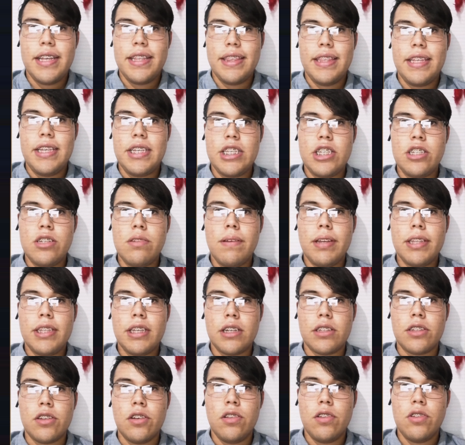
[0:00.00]
This
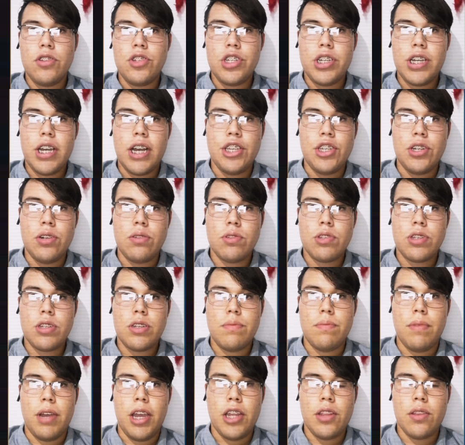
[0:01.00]
innovative technology allows
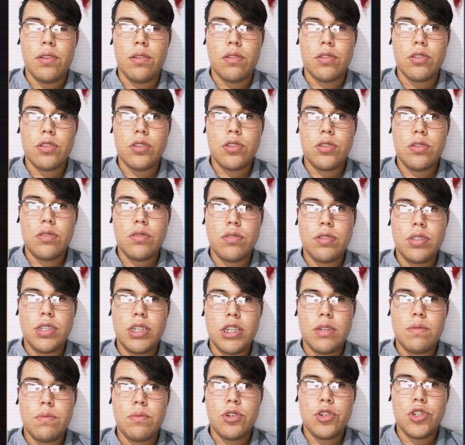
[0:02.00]
animators to
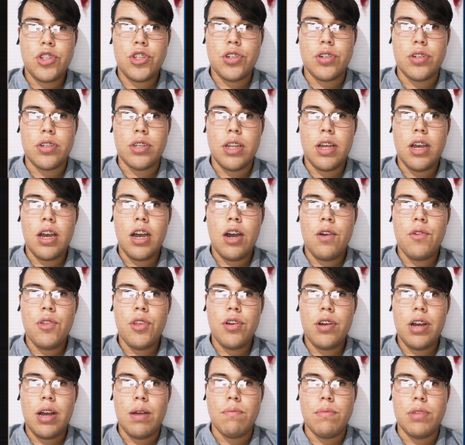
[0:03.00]
seek motion,
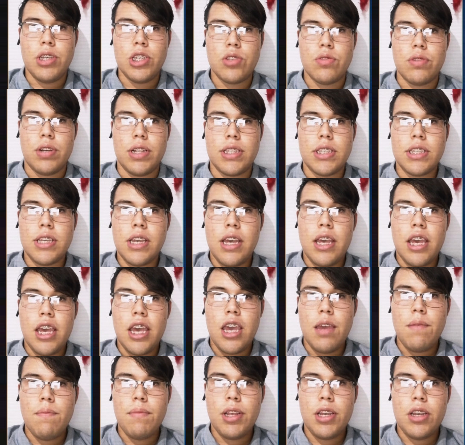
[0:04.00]
audio, and visuals,
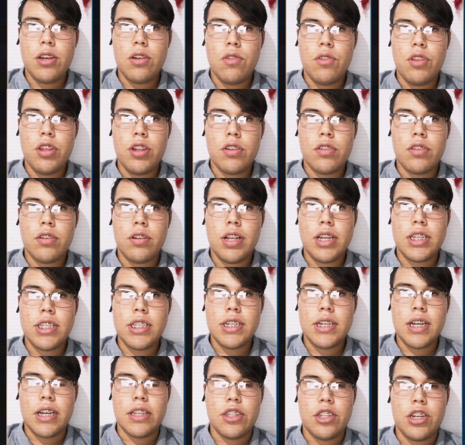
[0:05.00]
aiming other
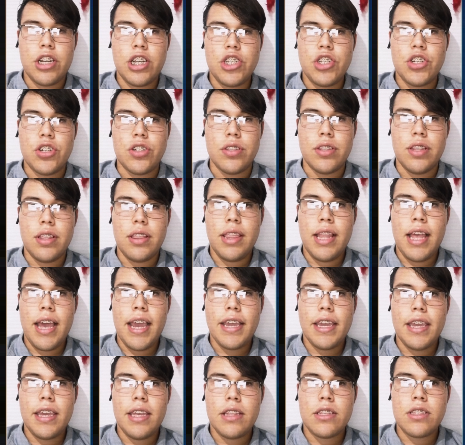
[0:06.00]
classic attractions
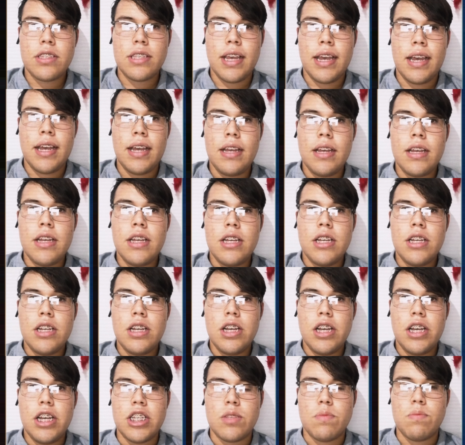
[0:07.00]
like It's a
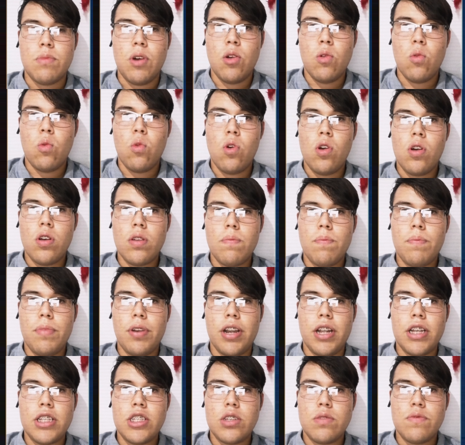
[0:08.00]
Small World,
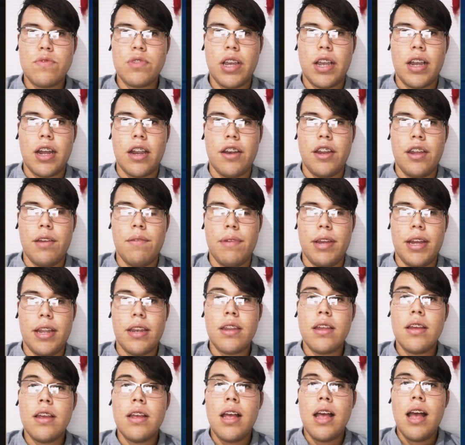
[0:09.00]
Pirates of the Caribbean,
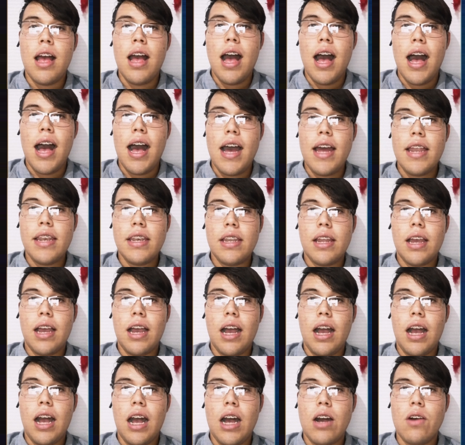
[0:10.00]
and
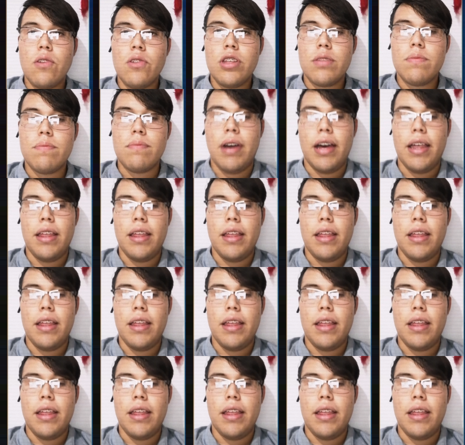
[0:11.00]
Howlin'